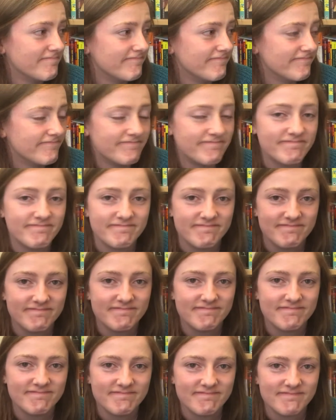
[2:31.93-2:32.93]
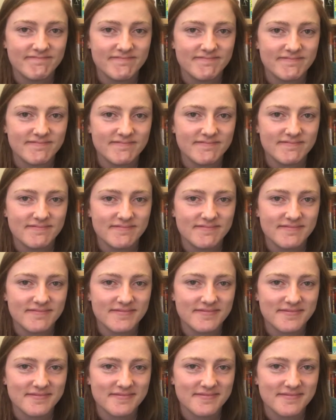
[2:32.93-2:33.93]

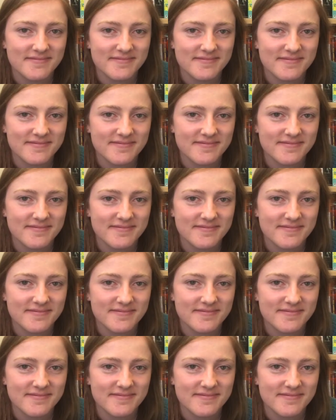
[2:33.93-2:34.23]
(not speaking)